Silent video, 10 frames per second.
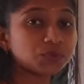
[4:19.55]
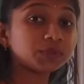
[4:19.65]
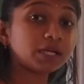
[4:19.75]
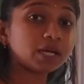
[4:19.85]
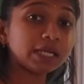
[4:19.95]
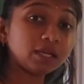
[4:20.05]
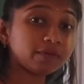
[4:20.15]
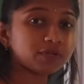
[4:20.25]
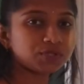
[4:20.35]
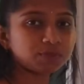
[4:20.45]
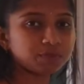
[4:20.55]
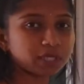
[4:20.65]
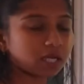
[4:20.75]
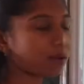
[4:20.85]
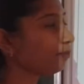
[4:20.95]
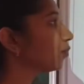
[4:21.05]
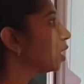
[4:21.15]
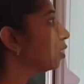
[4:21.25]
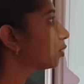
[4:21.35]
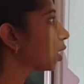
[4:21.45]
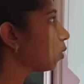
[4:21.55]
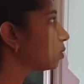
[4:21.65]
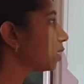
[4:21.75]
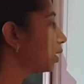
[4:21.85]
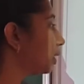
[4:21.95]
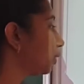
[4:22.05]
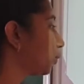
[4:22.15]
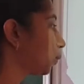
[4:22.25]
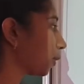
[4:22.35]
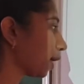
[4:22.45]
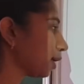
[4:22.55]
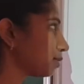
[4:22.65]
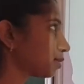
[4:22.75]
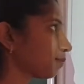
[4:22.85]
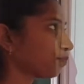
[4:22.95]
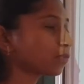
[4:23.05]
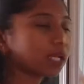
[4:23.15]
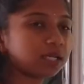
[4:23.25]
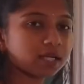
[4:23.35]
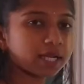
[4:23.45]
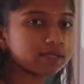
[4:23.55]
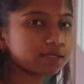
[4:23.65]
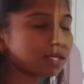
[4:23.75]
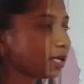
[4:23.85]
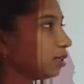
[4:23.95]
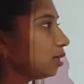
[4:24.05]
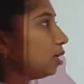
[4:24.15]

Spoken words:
So the equation becomes 1000 into x. Right side